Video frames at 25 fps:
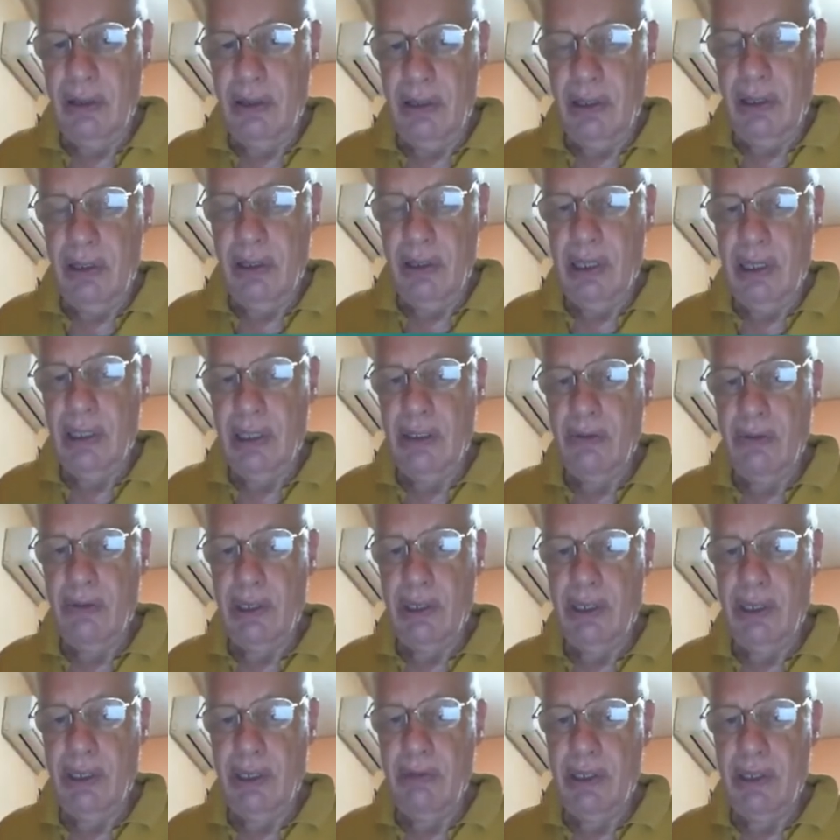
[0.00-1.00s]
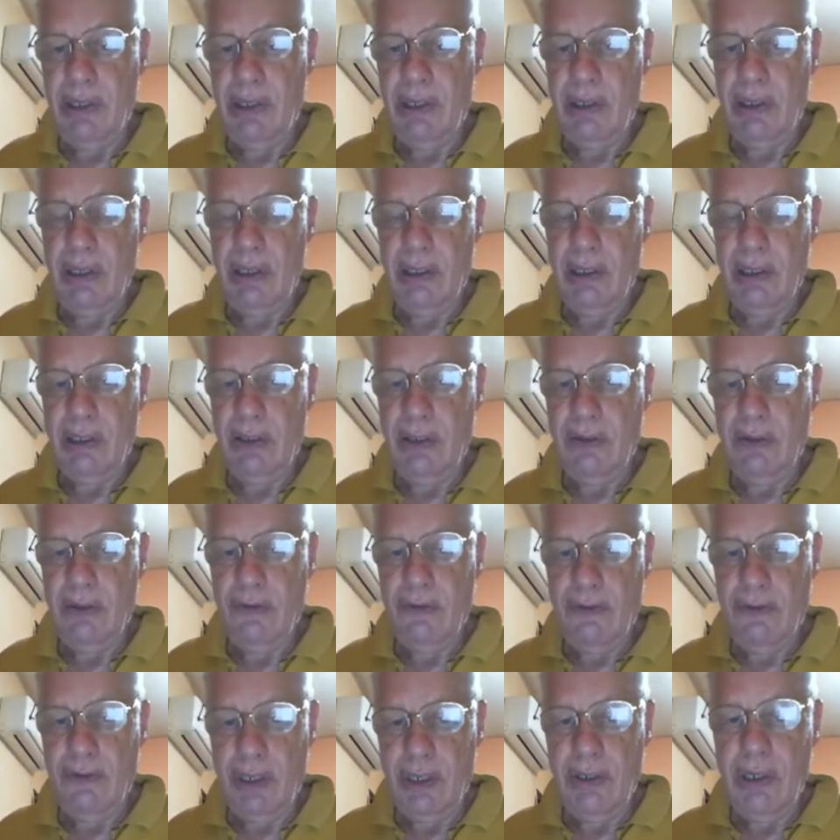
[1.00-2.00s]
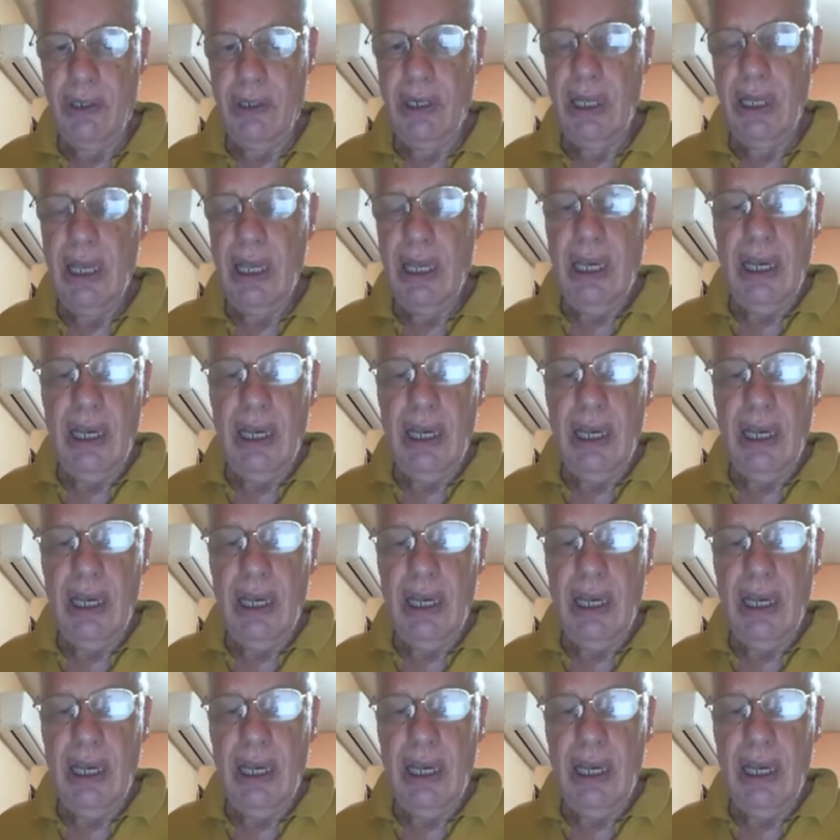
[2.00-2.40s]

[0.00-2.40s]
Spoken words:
that's what it means, that it's fractional.